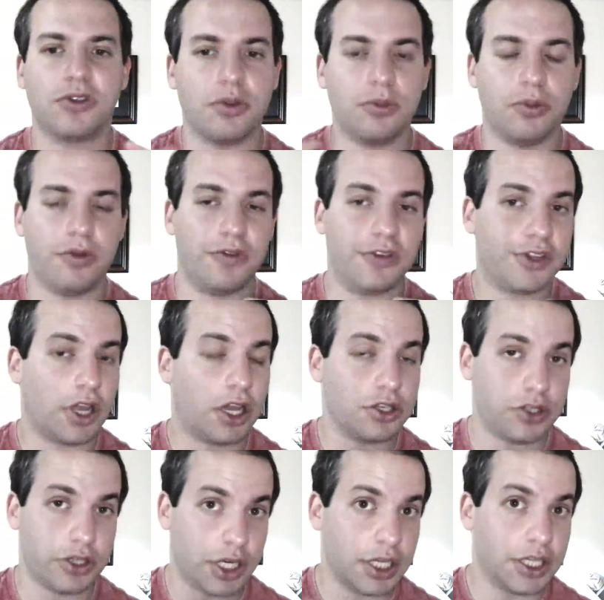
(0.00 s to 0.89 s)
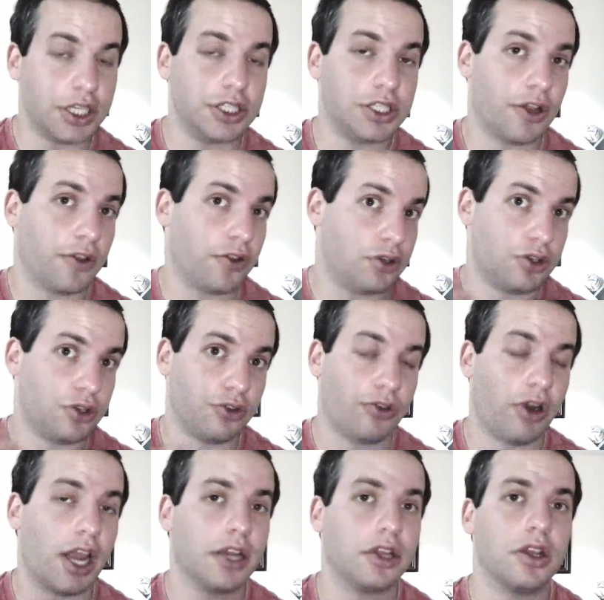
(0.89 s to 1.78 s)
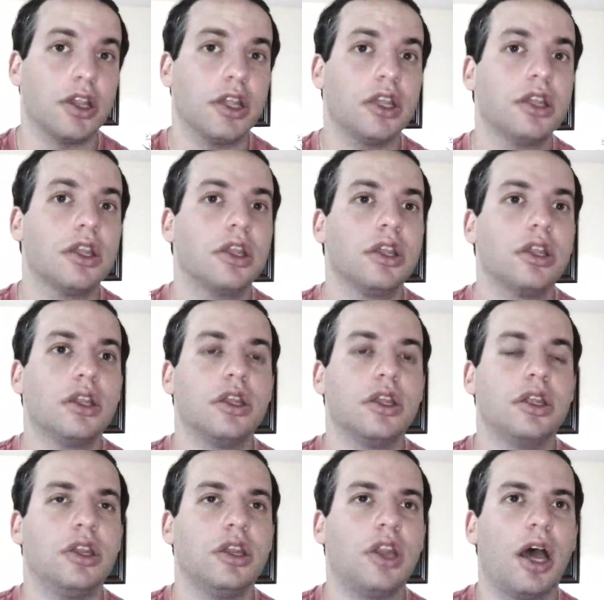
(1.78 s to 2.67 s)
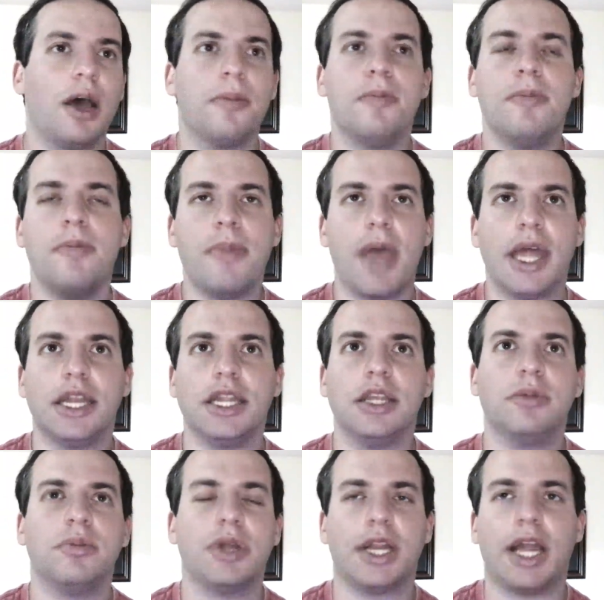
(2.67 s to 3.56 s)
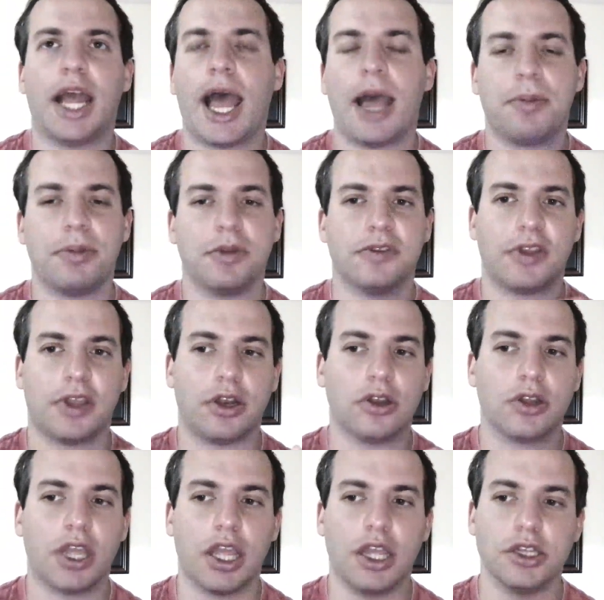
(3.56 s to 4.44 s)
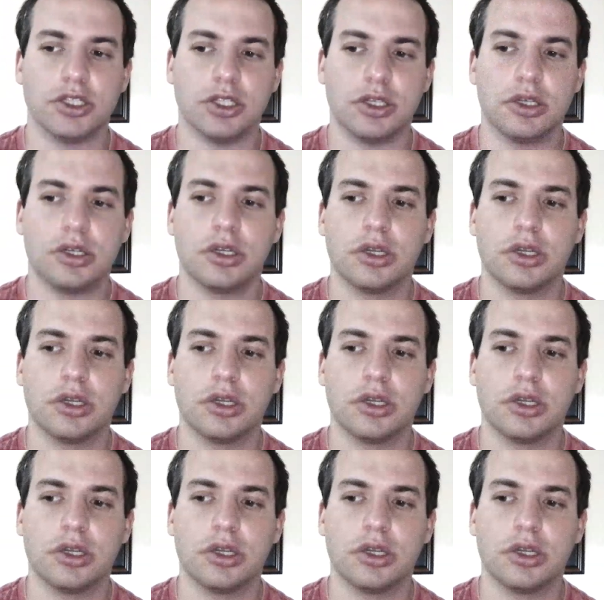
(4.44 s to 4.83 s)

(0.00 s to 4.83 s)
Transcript: and the movies contradict each other directly. Not many, but it happens on occasion.